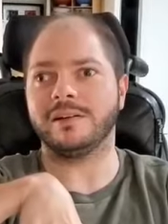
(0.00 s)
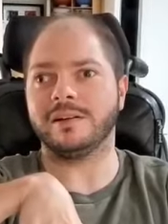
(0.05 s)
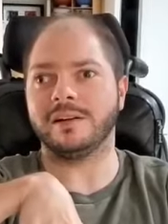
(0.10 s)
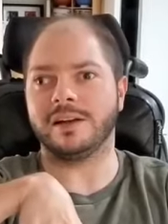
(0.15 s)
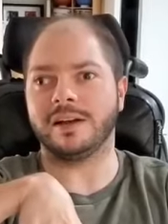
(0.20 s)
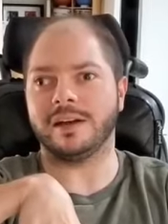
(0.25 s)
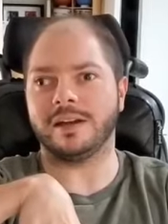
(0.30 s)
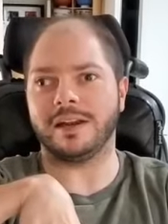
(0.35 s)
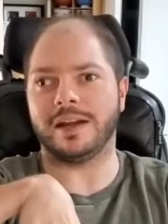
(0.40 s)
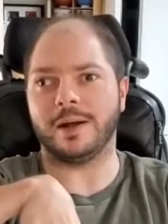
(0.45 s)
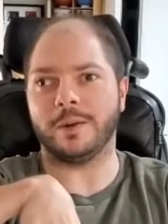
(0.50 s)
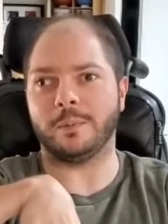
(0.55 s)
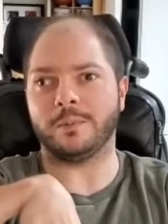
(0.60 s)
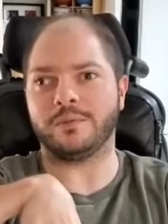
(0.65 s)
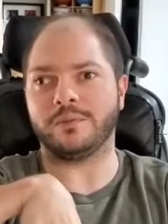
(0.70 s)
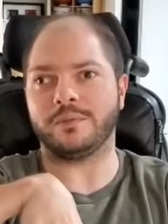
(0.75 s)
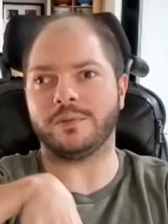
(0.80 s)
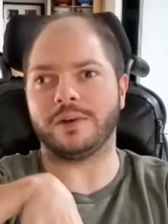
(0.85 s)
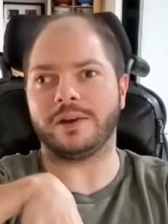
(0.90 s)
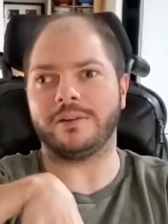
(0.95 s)
it helps
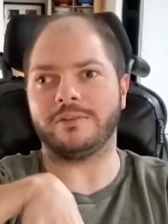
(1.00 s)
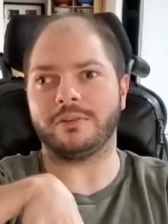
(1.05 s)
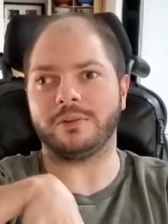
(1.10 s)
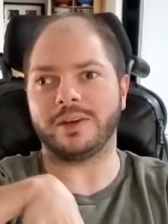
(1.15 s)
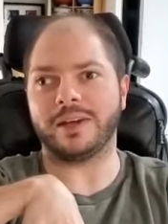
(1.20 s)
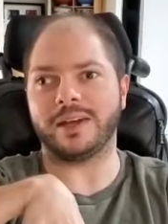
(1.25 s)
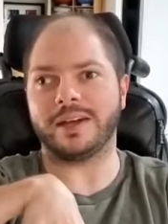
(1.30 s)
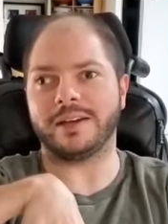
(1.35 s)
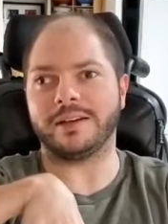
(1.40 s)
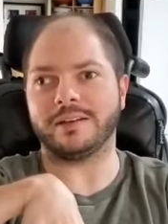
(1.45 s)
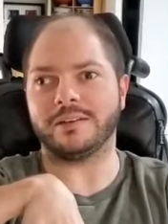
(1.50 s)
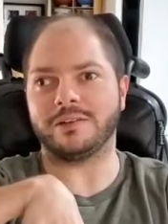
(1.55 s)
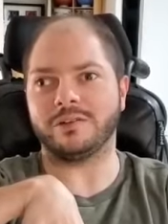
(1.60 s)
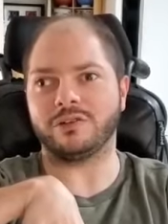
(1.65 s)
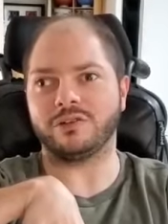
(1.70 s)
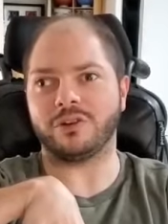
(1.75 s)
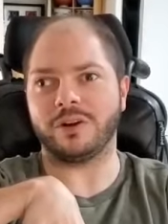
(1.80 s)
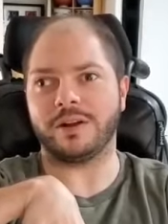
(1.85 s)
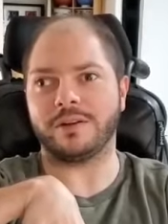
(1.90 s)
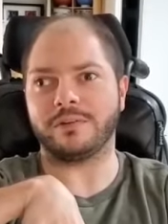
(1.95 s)
for if you can't
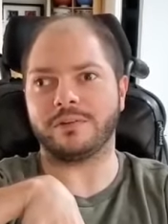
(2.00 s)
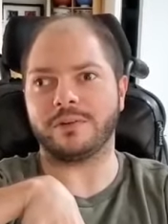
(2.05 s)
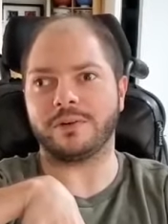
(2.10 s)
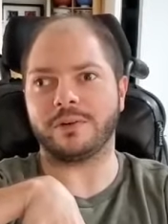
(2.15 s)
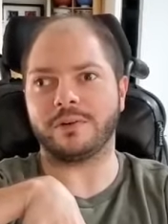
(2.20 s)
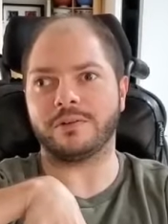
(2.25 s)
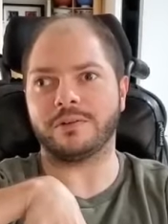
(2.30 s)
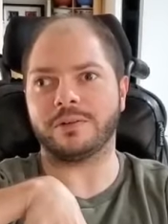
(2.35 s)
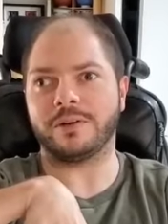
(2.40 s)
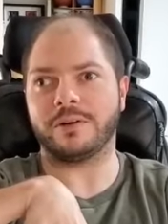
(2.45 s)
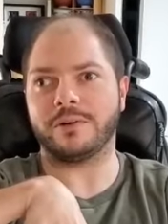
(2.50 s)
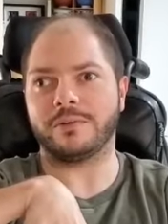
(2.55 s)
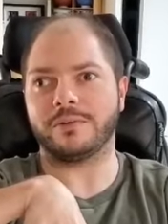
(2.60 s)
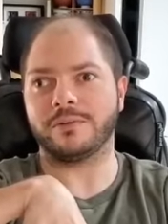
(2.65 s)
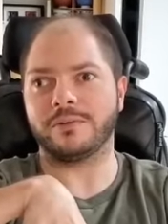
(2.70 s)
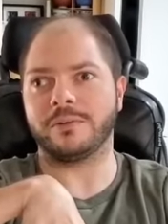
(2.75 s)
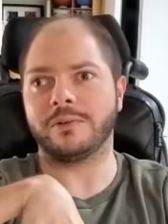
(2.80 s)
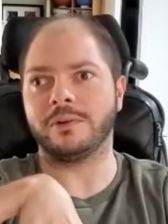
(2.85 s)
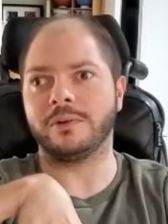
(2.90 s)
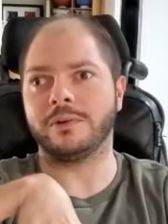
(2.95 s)
transfer
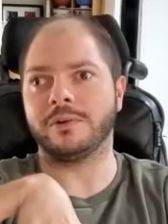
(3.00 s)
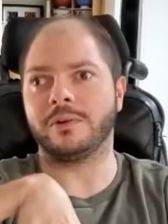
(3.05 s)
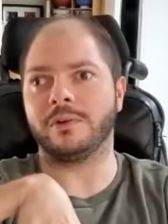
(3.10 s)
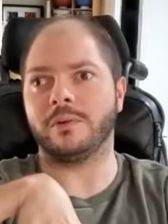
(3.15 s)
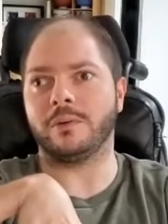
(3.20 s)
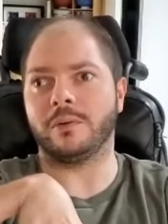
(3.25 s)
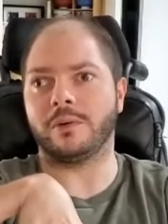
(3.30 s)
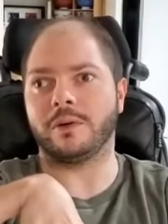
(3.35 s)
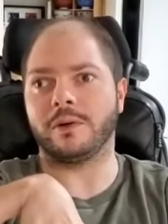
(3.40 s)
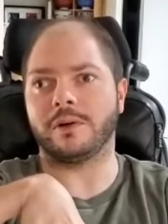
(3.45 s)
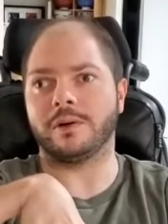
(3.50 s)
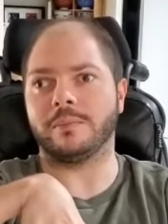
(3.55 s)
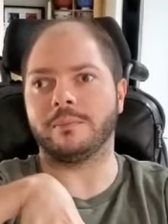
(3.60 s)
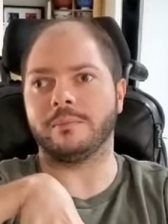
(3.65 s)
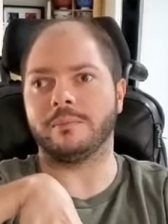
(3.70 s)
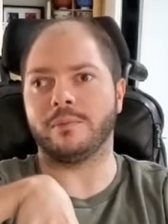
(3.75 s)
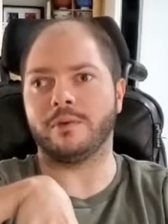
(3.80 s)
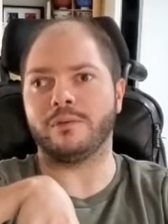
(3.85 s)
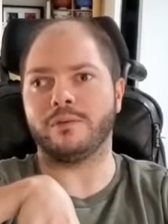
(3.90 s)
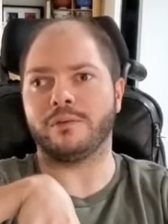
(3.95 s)
yourself
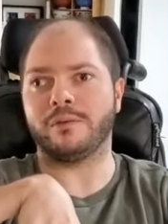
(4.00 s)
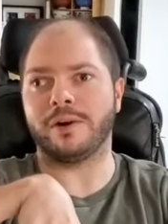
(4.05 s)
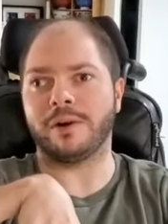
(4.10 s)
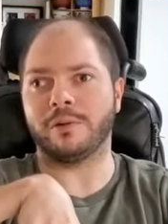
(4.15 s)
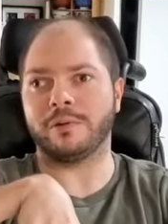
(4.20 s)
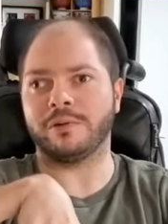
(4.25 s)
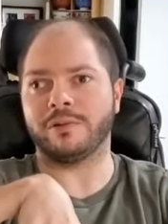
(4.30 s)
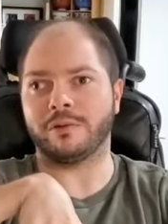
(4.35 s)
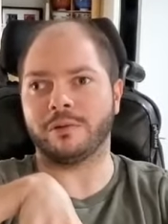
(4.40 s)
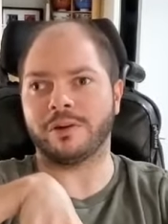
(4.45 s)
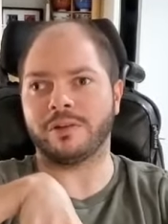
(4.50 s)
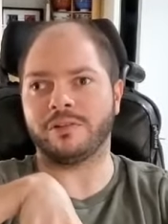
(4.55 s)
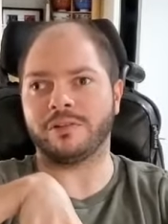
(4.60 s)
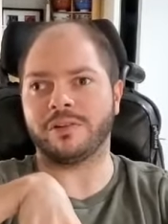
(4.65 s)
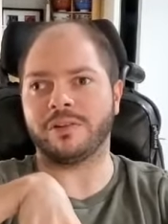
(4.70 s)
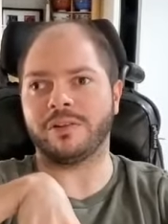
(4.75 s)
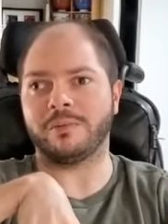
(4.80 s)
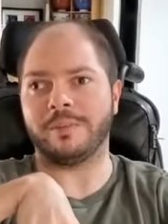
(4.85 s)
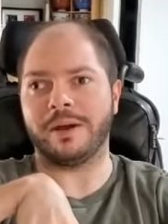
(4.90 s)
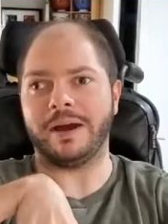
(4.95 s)
so easily
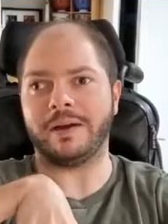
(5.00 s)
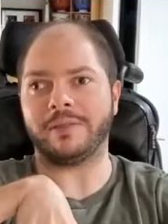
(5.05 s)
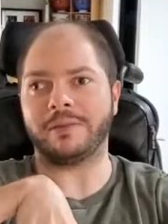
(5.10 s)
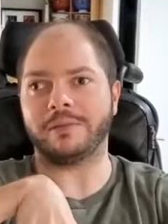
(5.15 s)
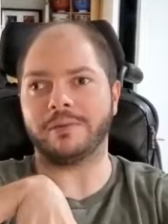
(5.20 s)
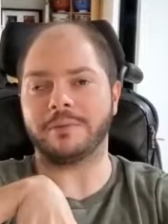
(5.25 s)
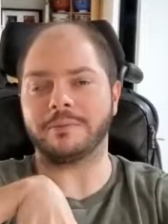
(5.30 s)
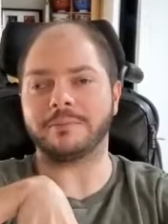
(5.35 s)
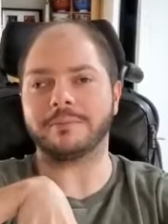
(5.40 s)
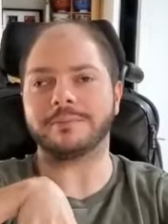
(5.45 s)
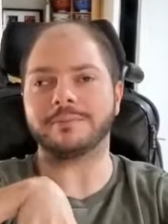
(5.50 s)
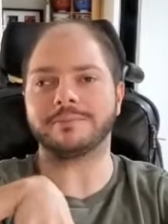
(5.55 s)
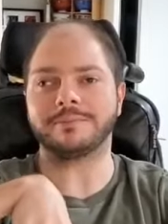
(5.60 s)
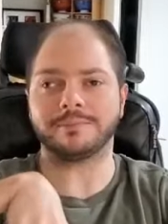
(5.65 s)
in the bathroom.